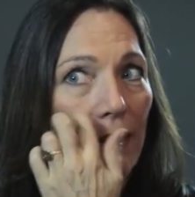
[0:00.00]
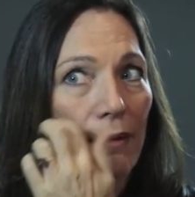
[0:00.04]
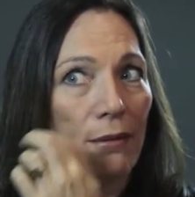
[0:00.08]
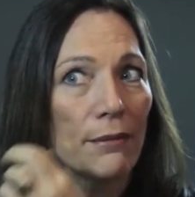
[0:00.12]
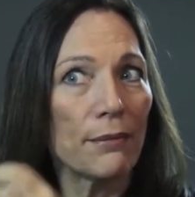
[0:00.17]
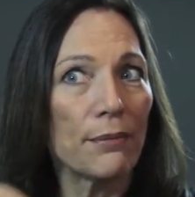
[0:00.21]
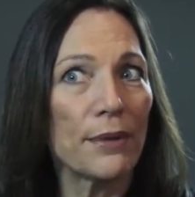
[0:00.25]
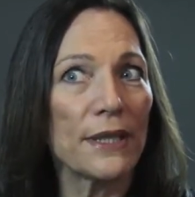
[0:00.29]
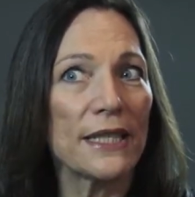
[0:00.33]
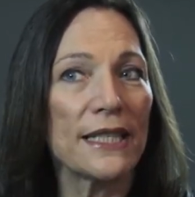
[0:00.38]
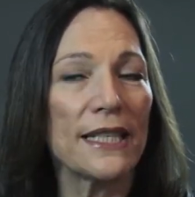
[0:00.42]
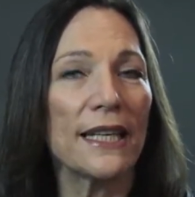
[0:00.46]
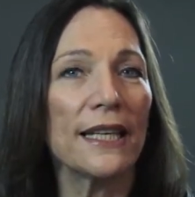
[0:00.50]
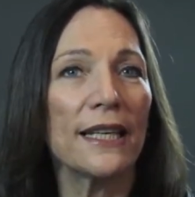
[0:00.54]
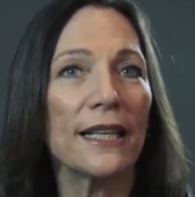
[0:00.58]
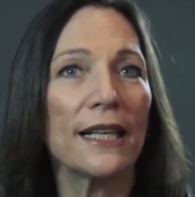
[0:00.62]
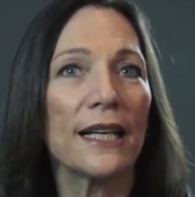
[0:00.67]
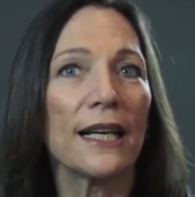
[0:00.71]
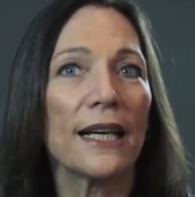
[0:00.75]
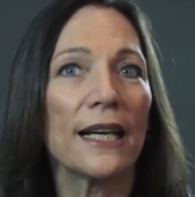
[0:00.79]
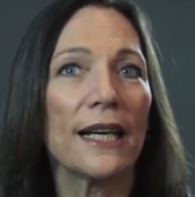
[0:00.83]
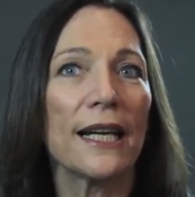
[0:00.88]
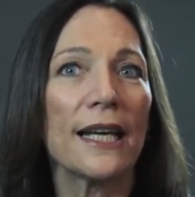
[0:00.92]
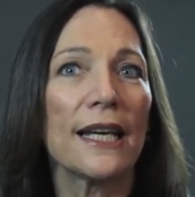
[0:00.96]

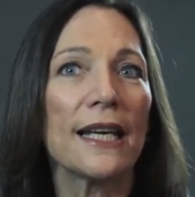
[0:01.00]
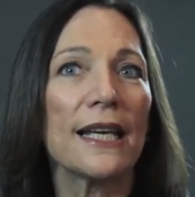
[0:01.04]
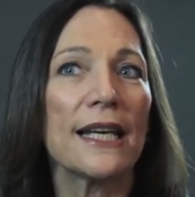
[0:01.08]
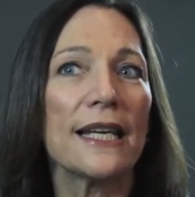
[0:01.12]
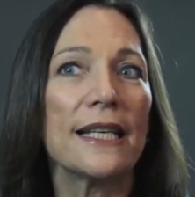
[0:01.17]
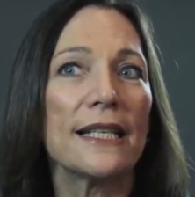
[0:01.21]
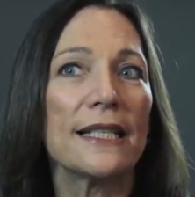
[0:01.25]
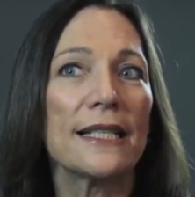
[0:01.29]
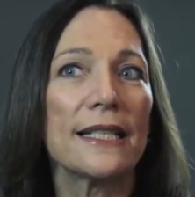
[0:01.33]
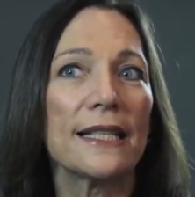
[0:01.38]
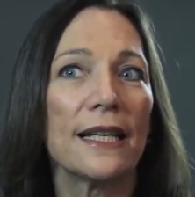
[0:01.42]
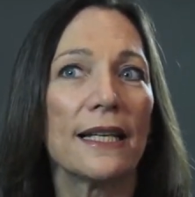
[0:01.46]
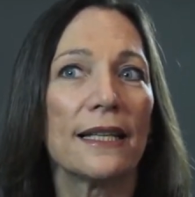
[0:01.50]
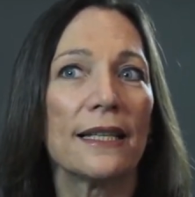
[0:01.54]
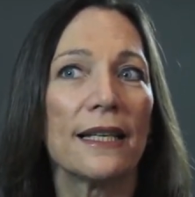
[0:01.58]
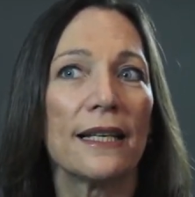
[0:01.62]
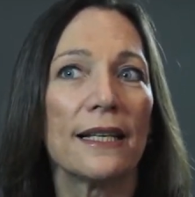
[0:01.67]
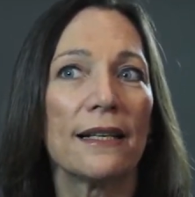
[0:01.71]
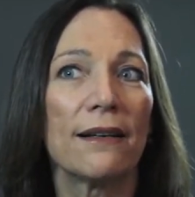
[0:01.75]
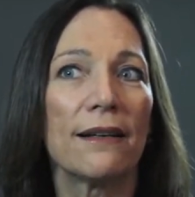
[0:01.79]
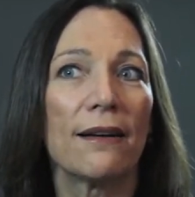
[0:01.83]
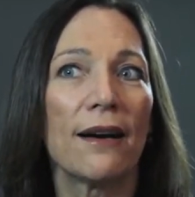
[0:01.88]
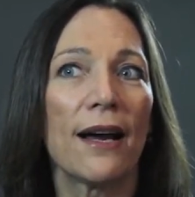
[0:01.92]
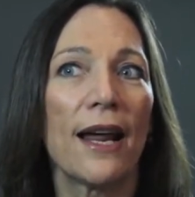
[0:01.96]
particularly is that
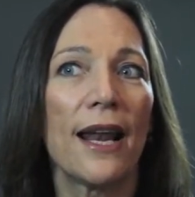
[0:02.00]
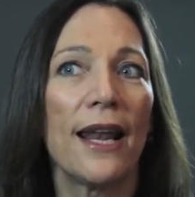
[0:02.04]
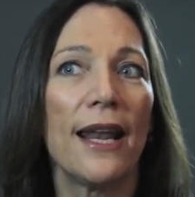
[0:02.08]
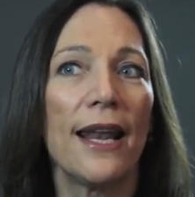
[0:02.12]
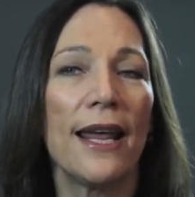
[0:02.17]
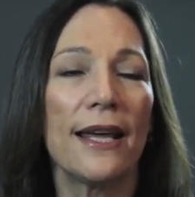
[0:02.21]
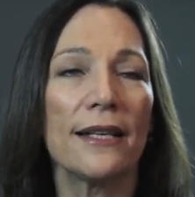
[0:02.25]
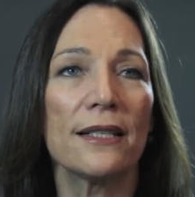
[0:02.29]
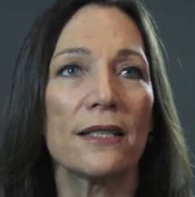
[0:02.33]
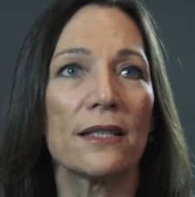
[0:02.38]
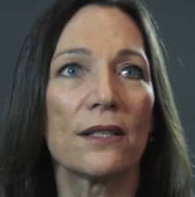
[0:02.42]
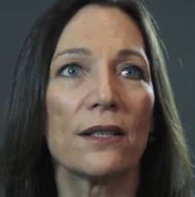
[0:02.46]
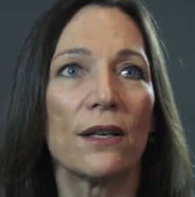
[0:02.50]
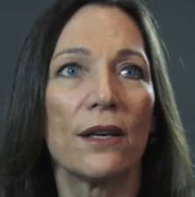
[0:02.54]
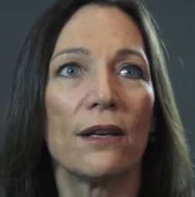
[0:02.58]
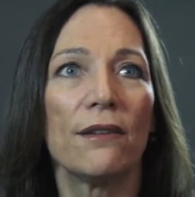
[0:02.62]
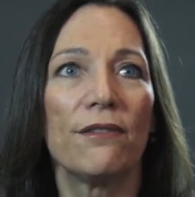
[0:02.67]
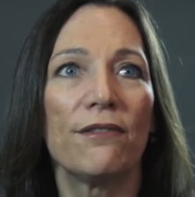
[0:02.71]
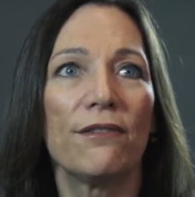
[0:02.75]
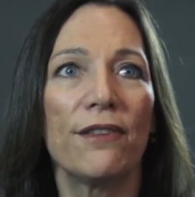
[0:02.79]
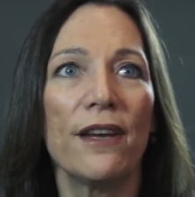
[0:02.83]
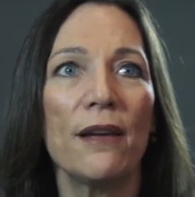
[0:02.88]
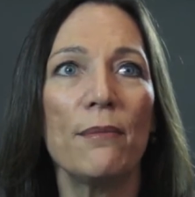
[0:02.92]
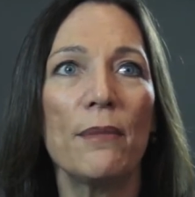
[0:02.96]
there are less
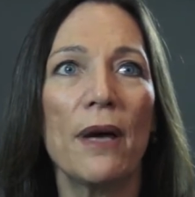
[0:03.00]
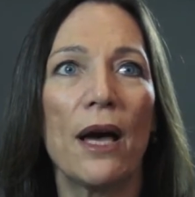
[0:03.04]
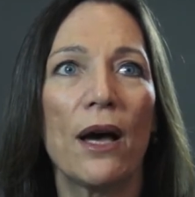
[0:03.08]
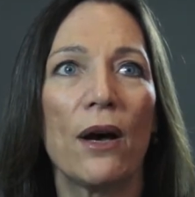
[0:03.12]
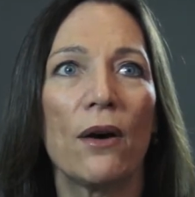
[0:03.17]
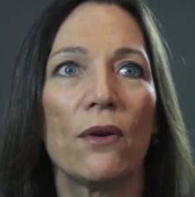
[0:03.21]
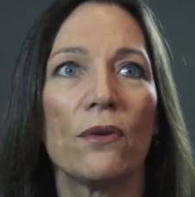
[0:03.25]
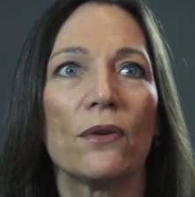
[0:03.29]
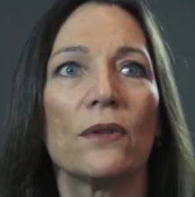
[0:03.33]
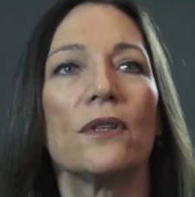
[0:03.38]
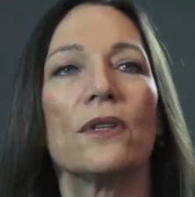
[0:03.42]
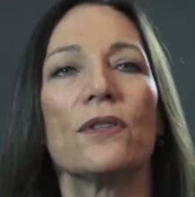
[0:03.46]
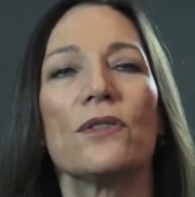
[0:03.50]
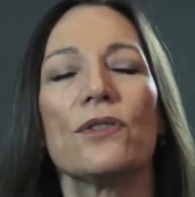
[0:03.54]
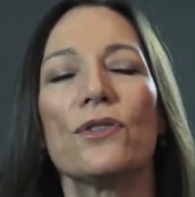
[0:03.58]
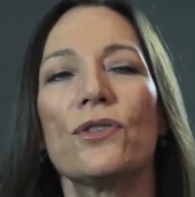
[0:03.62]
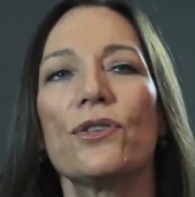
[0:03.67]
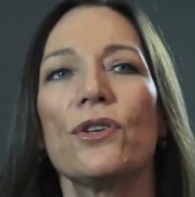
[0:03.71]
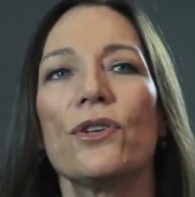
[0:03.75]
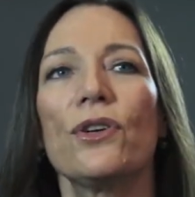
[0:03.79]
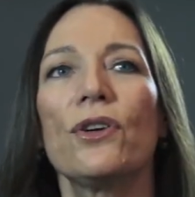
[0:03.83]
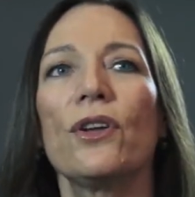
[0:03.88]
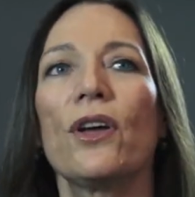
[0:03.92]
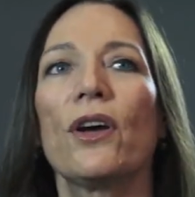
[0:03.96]
female
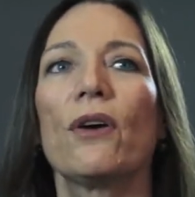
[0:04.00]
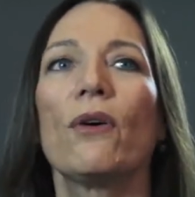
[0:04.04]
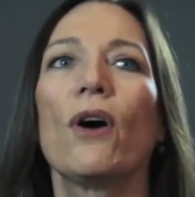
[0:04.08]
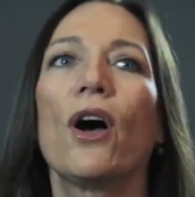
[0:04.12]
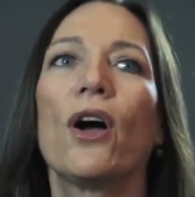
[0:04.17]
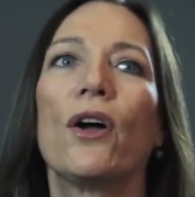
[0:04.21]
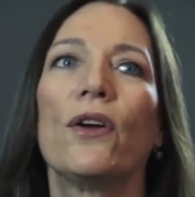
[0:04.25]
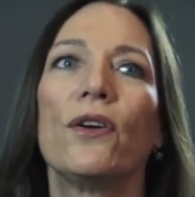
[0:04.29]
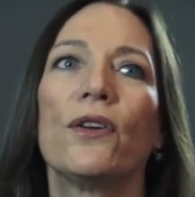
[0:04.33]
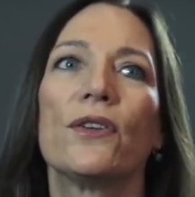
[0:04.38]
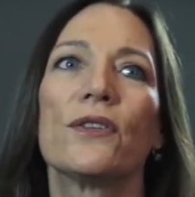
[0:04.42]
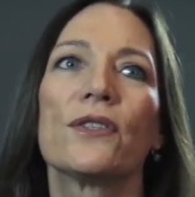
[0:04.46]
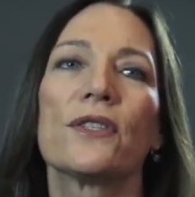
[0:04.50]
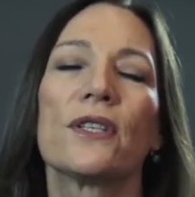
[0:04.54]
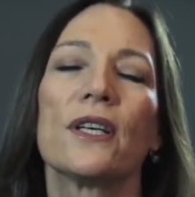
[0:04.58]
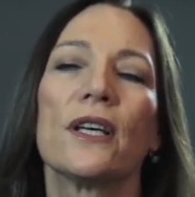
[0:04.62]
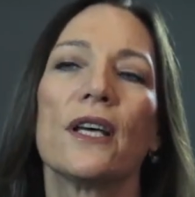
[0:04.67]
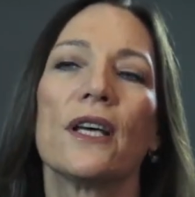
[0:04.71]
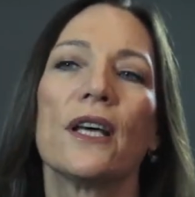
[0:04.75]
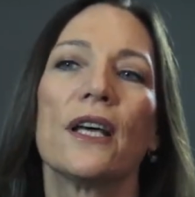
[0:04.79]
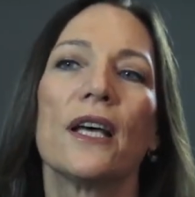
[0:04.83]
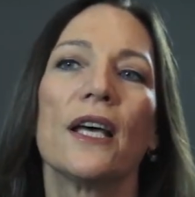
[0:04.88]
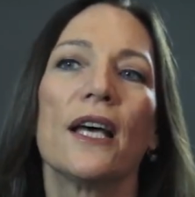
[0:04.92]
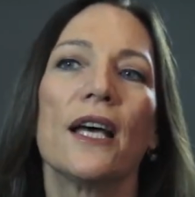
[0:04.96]
studio owners
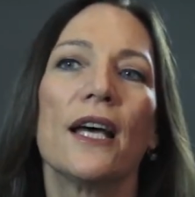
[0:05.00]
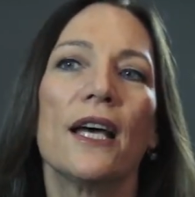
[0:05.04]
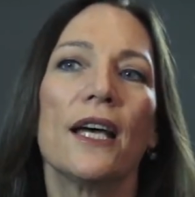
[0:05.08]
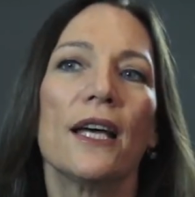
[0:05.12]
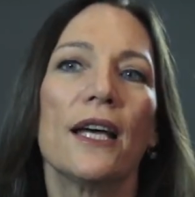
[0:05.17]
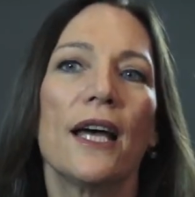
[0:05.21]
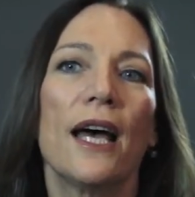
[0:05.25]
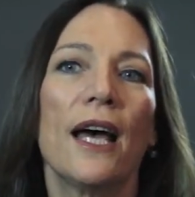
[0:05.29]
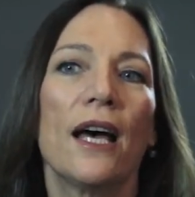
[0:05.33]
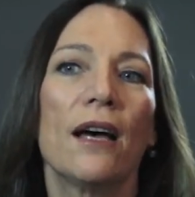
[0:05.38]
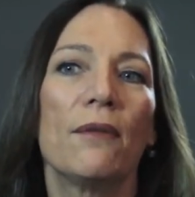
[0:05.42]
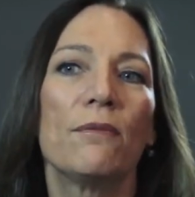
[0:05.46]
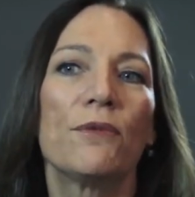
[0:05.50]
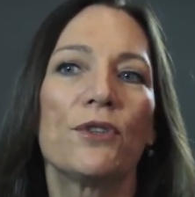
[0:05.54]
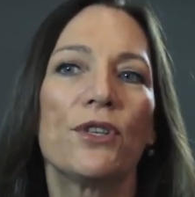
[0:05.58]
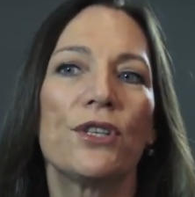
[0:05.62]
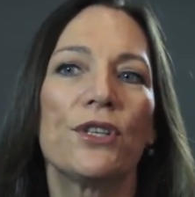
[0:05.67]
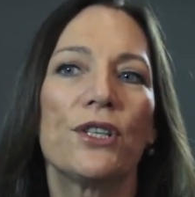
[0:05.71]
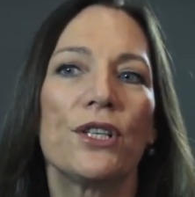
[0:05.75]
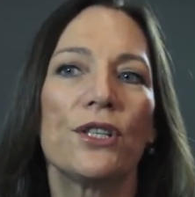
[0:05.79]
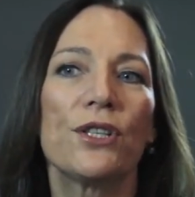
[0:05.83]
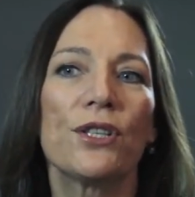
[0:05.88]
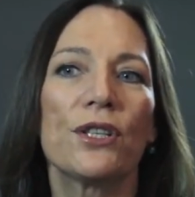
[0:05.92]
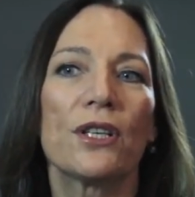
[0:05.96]

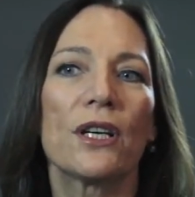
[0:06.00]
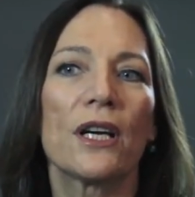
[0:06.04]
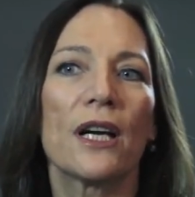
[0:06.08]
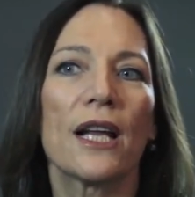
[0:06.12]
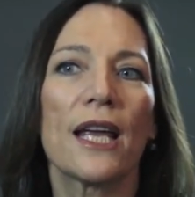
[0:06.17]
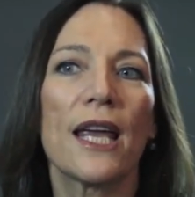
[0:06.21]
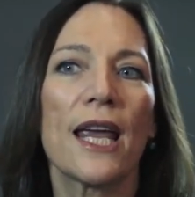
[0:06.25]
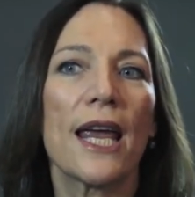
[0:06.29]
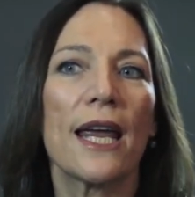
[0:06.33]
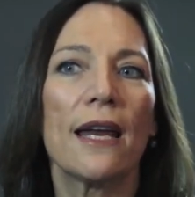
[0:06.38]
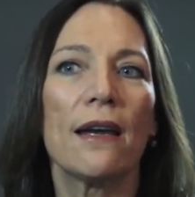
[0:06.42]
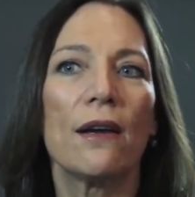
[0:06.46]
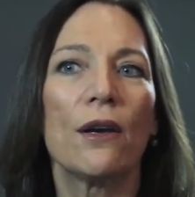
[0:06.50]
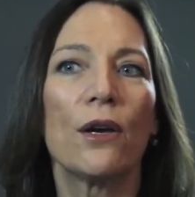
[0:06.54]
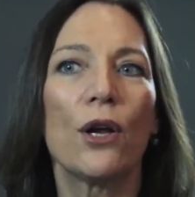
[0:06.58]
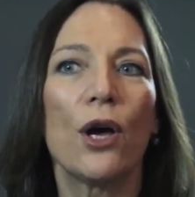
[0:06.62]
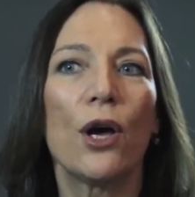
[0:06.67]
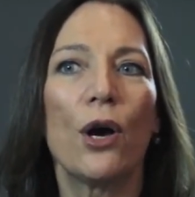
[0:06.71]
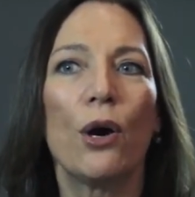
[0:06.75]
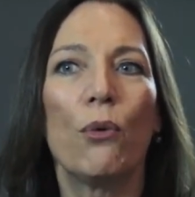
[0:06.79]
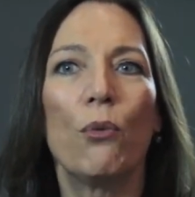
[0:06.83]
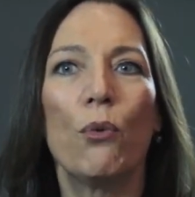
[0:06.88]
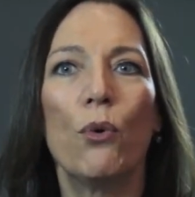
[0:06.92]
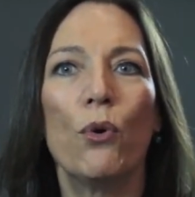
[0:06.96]
traditionally in
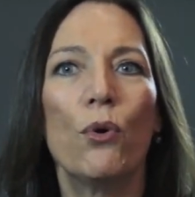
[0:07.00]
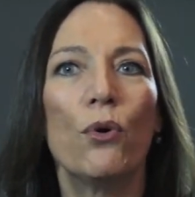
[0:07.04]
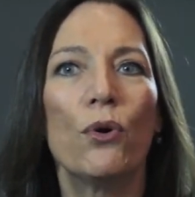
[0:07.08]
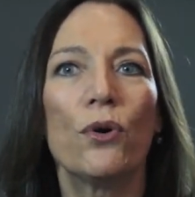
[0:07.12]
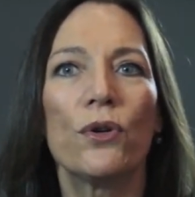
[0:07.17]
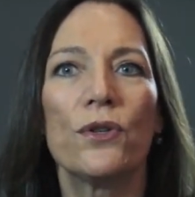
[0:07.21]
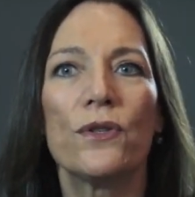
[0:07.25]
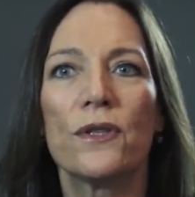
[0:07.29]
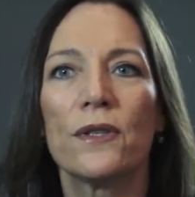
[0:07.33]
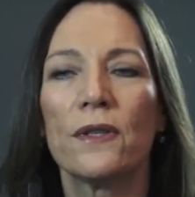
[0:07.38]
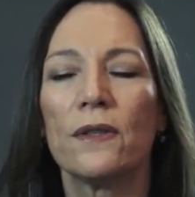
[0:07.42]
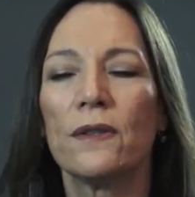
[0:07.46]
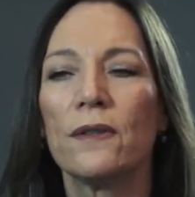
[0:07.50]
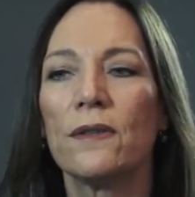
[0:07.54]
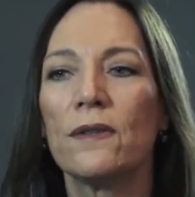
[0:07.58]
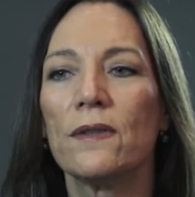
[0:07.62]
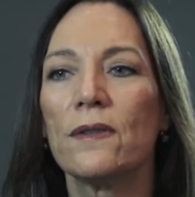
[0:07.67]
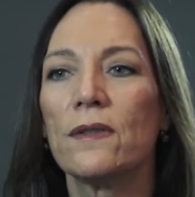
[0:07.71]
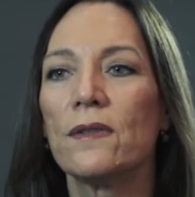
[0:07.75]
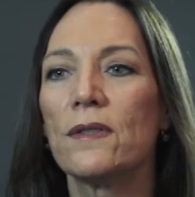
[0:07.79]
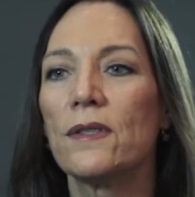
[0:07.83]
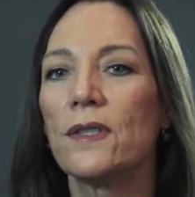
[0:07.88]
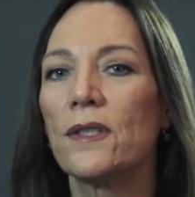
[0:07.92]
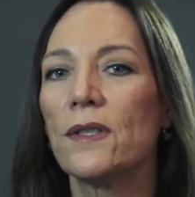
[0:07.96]
awards
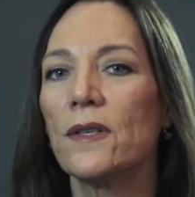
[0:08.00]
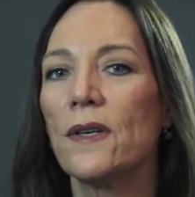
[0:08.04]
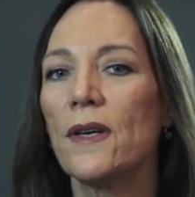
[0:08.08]
and